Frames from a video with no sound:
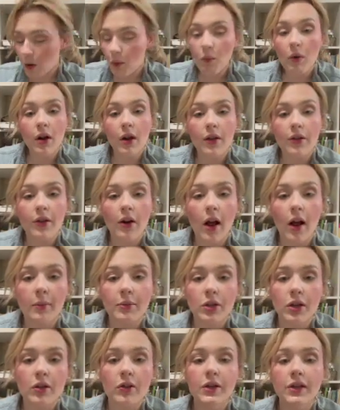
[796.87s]
One other
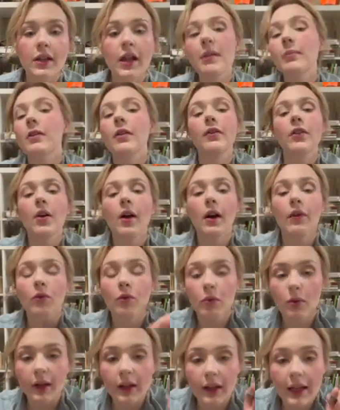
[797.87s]
optional step, if you have
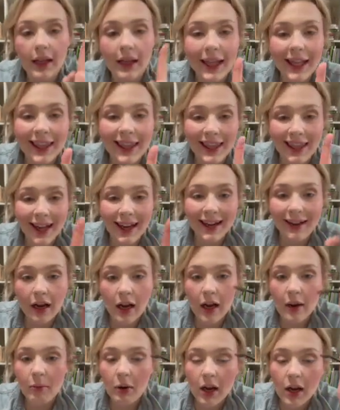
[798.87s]
really light
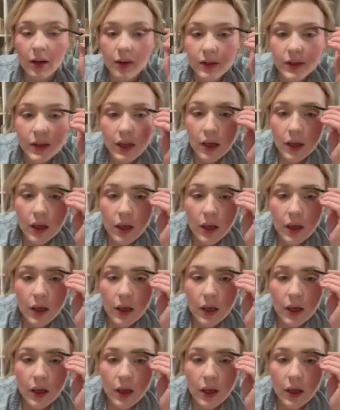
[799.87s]
eyebrows,